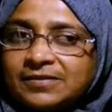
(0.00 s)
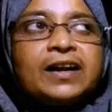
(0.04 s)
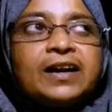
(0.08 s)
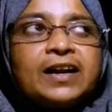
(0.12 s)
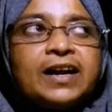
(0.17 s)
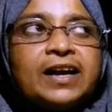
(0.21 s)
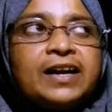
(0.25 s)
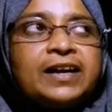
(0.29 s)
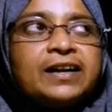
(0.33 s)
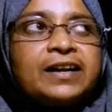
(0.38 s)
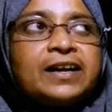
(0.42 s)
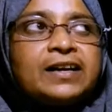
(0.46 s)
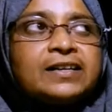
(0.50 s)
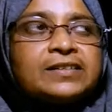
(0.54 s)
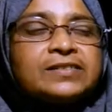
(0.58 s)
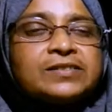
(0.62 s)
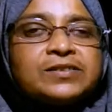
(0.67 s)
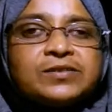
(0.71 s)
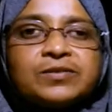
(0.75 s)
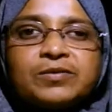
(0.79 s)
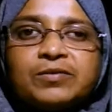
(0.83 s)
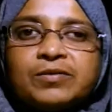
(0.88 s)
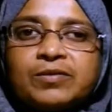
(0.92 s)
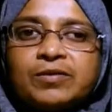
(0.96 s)
Let us
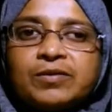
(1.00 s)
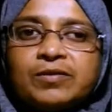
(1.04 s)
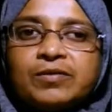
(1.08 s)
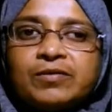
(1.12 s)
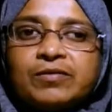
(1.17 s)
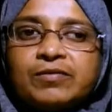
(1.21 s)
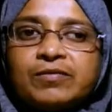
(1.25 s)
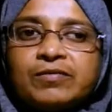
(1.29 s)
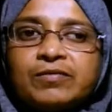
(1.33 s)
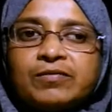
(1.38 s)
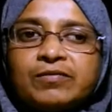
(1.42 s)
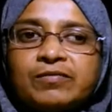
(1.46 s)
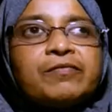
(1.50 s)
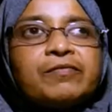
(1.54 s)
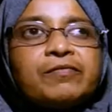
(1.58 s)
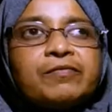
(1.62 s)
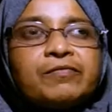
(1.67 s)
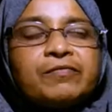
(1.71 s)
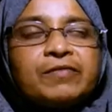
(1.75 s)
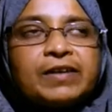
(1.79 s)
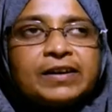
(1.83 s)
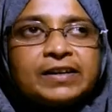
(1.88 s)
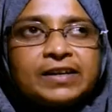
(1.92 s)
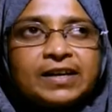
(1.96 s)
know
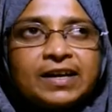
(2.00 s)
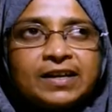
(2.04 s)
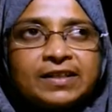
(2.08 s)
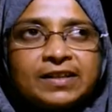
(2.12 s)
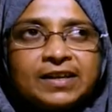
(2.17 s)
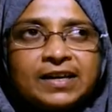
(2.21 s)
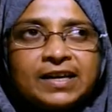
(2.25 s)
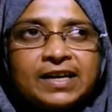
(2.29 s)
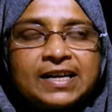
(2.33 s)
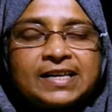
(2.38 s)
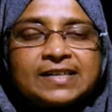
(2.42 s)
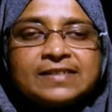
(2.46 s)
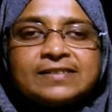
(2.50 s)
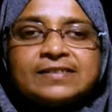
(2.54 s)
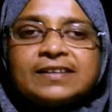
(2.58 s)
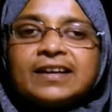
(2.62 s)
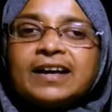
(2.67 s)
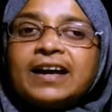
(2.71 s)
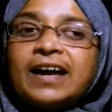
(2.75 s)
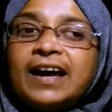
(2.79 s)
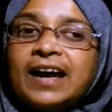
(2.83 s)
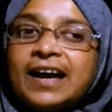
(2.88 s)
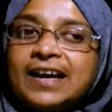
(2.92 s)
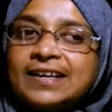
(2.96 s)
what are these
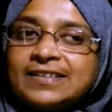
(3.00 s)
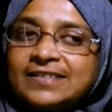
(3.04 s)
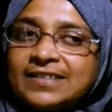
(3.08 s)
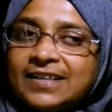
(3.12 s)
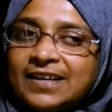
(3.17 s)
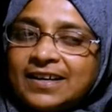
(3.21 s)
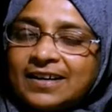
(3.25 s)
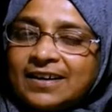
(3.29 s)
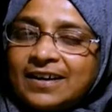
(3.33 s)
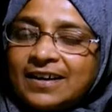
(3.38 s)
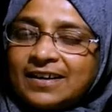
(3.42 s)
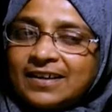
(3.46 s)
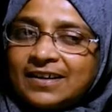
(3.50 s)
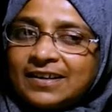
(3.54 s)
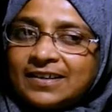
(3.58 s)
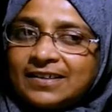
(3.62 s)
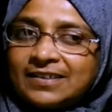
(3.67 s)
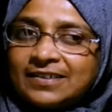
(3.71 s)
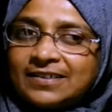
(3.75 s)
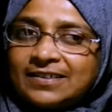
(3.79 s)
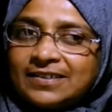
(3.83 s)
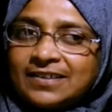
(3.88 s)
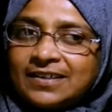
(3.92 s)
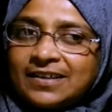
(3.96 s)
AC
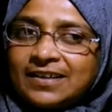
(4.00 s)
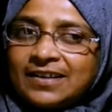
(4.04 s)
current